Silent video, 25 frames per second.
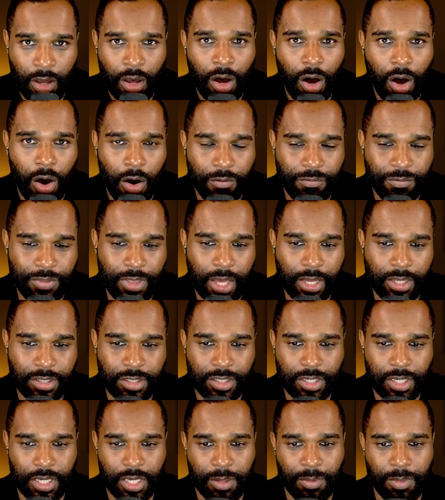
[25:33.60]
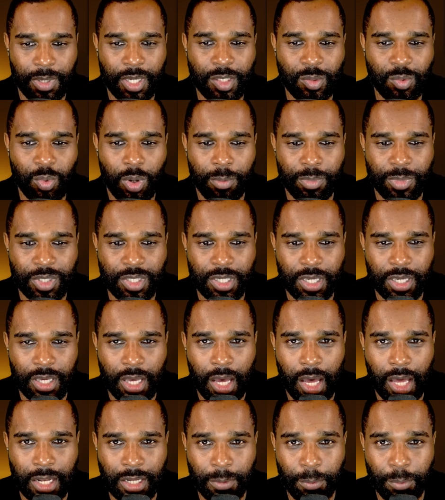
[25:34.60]
Of that team, here's what
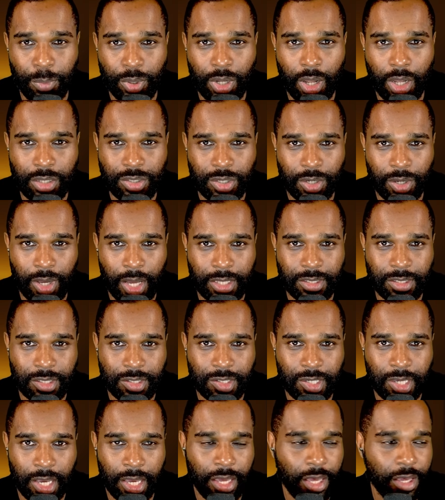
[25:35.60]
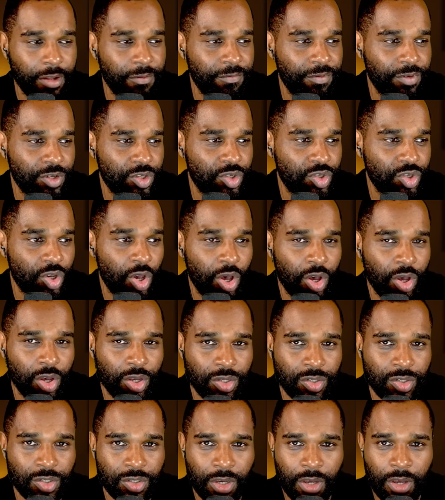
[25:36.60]
Mattia Binotto had to say in
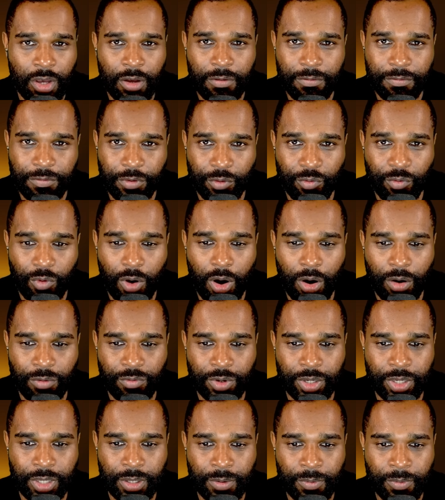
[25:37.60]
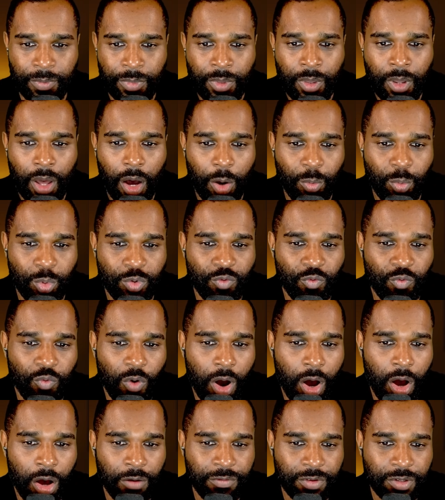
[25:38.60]
Vasseurs Ferrari. I would
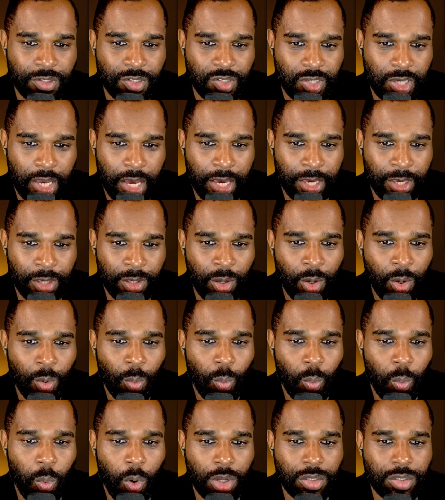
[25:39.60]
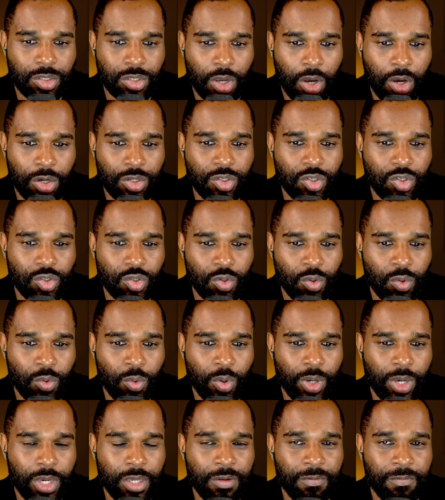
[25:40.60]
rather say what I
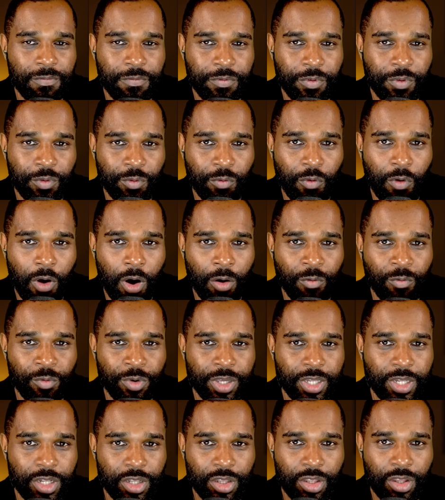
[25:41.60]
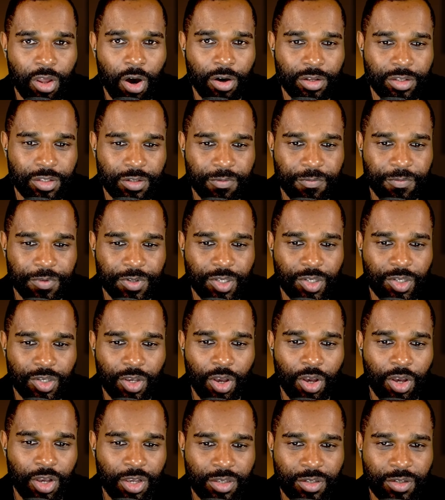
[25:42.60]
saw in Ferrari, not
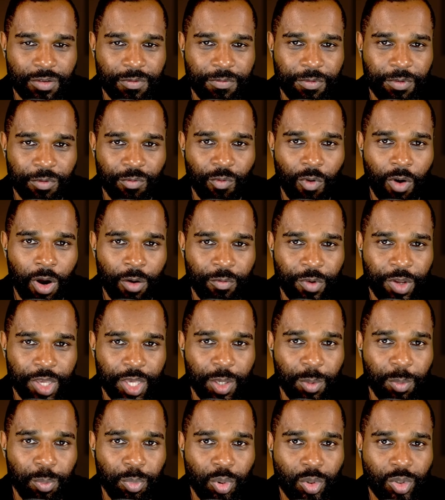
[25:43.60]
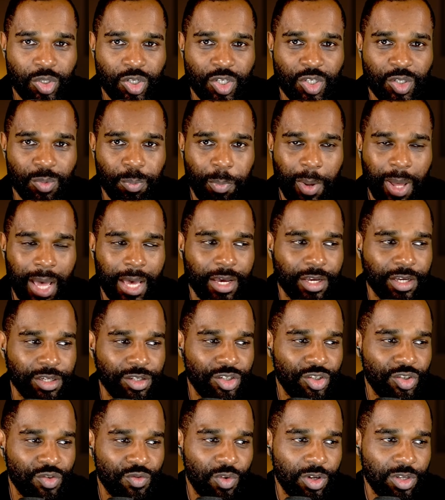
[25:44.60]
Vasseurs Ferrari. He pushes back
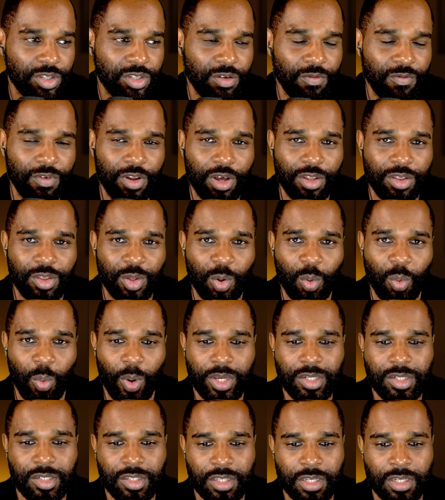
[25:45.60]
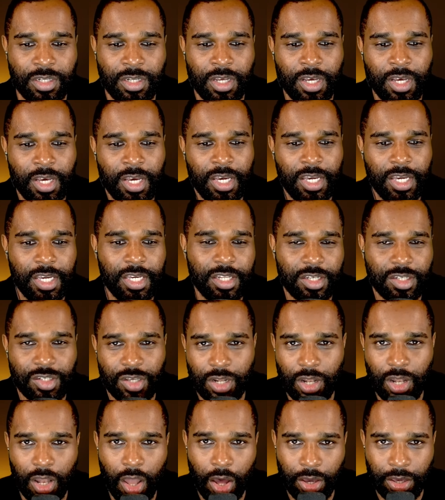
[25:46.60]
constructively on the question. He
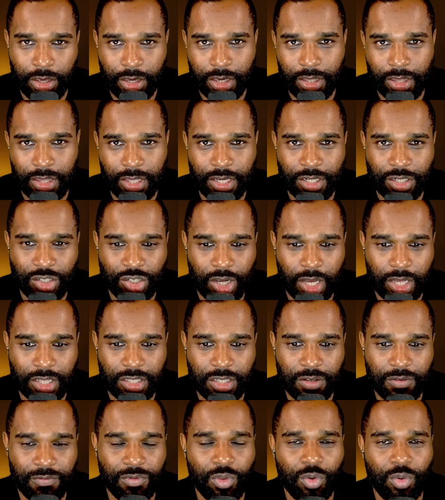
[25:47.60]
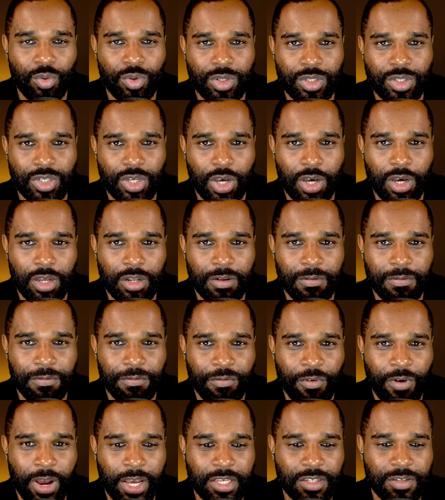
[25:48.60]
doesn't like the adjective nor the turn of
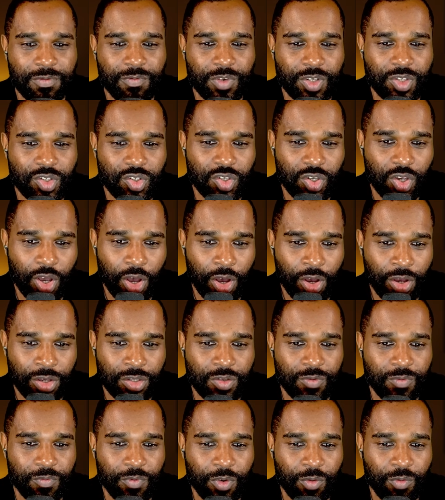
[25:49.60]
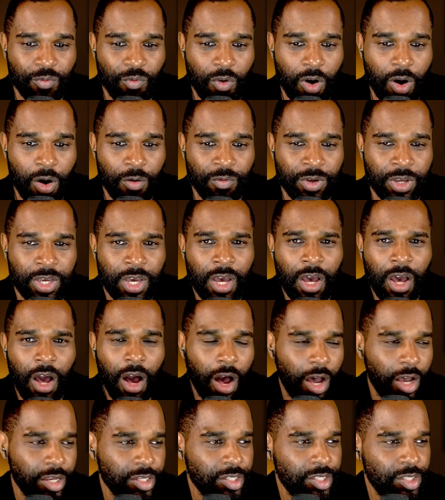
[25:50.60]
phrase Vasseurs Ferrari.
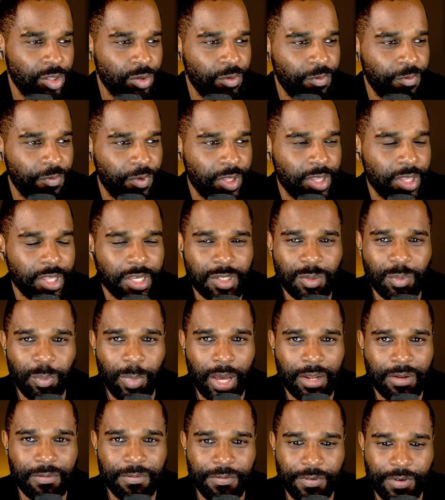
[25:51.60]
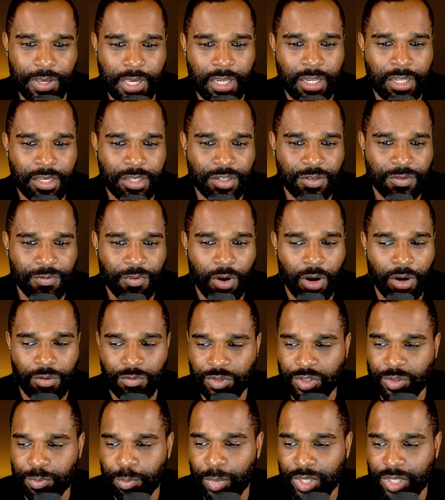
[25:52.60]
I still think there's bad feeling as far
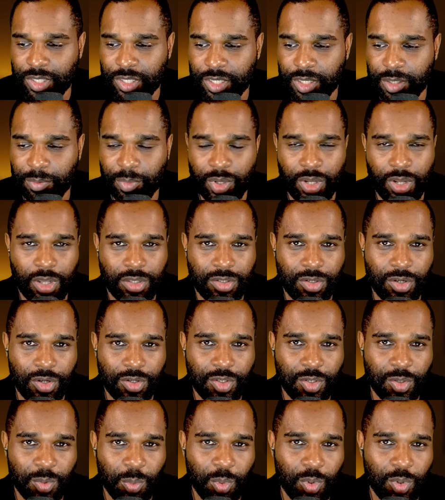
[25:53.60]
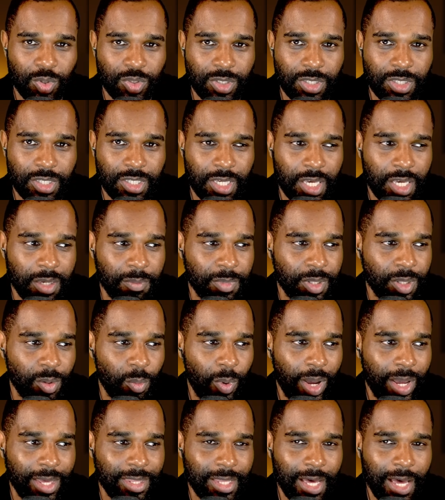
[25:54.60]
as Mattia Binotto towards the team in the
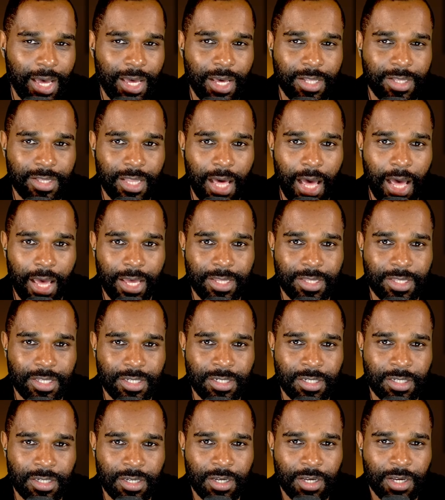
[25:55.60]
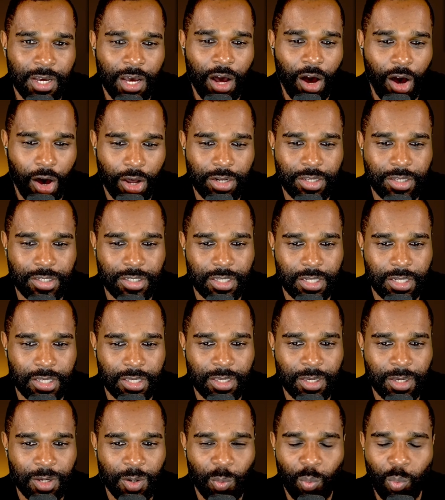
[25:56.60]
way that ended.
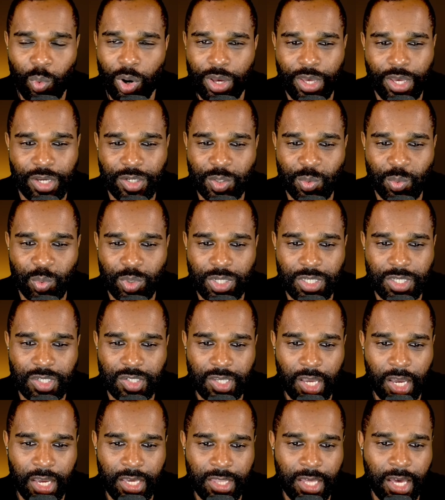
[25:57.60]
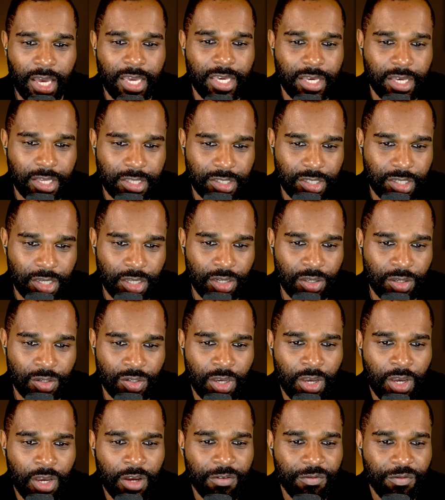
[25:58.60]
Honestly, why else would he say that? He continues,
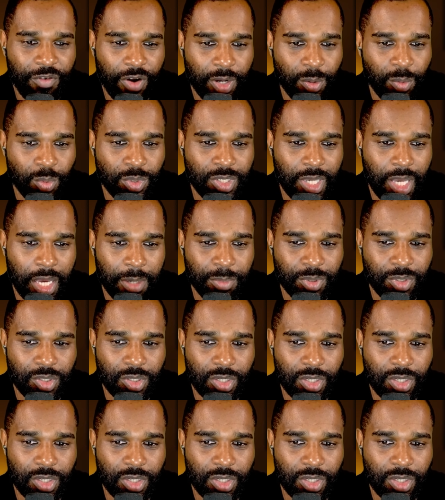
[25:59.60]
Fred was able to